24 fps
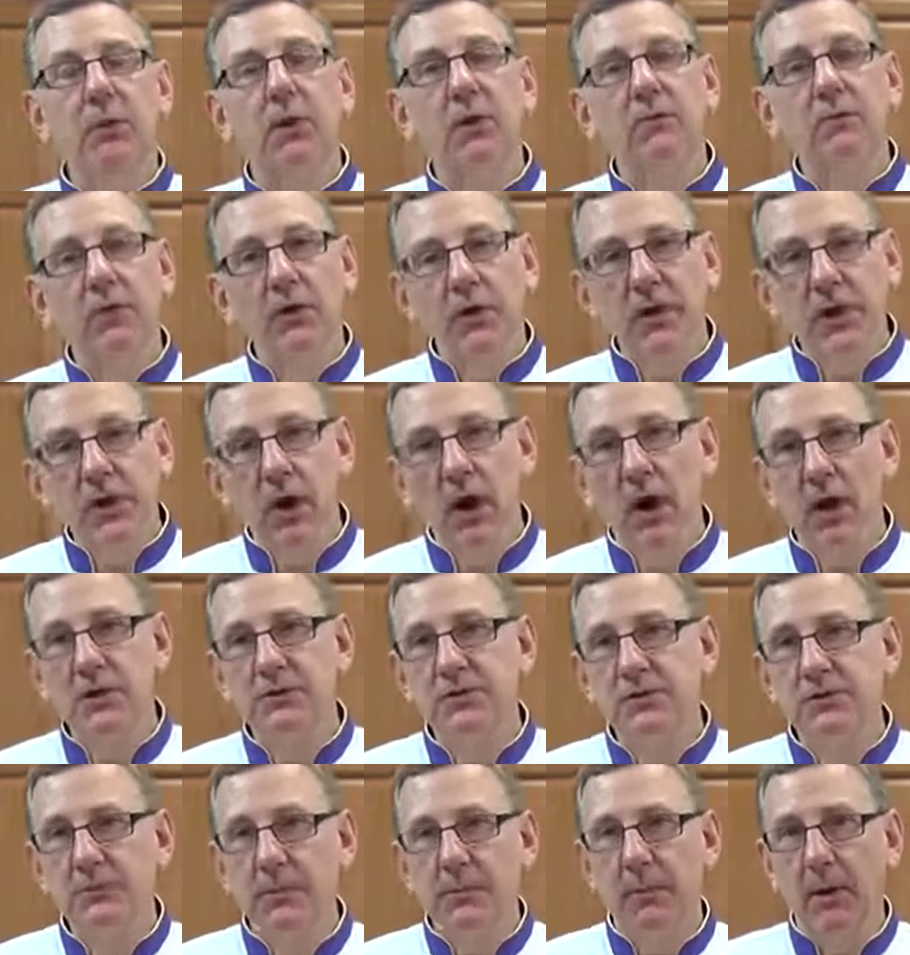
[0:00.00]
are very
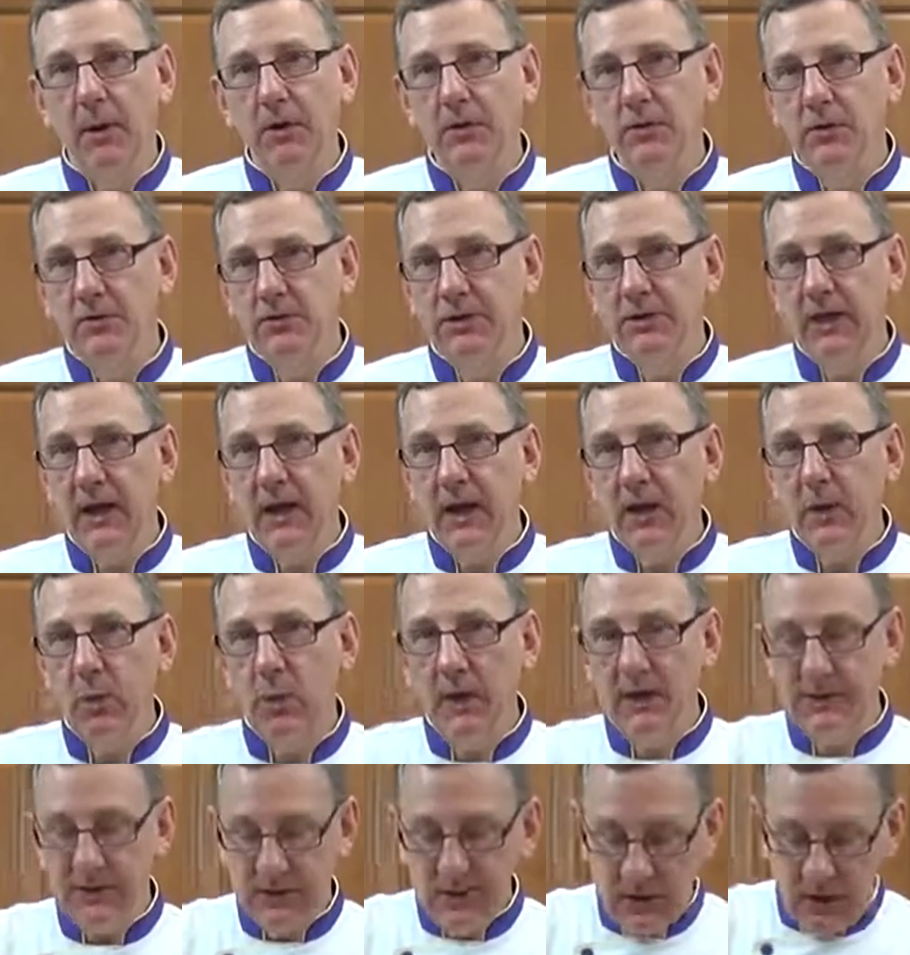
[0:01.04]
conscious about using egg
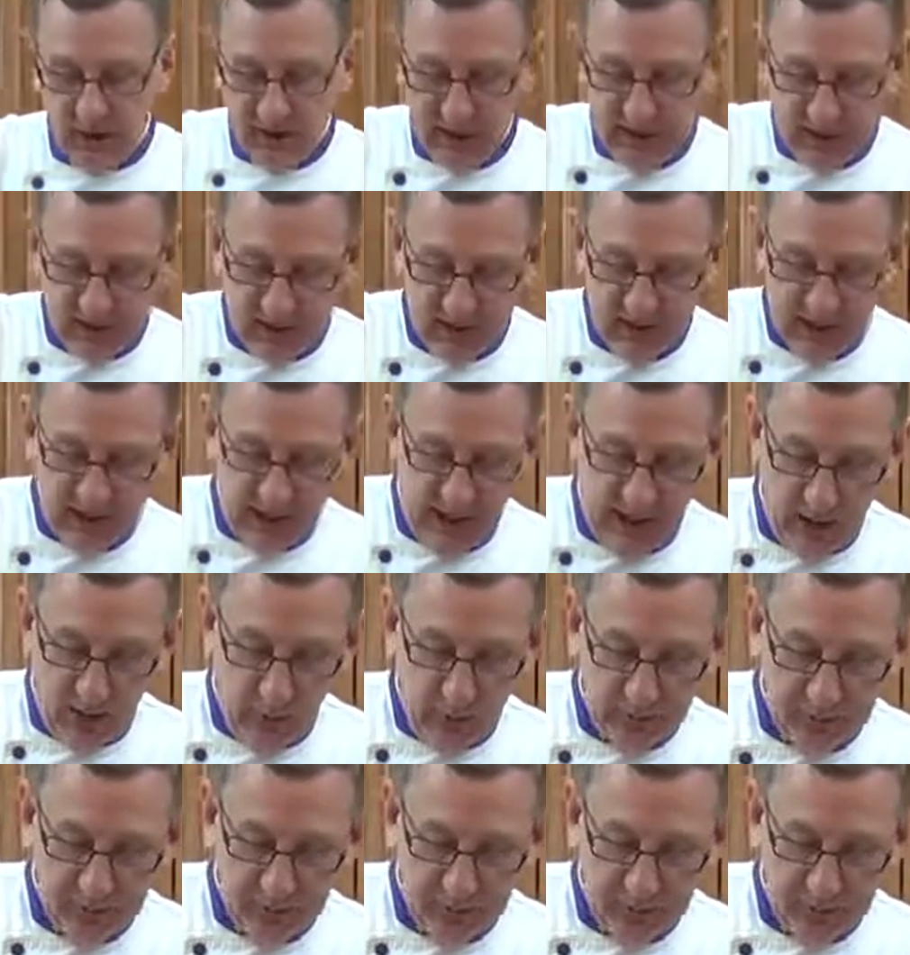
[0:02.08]
whites in icings now.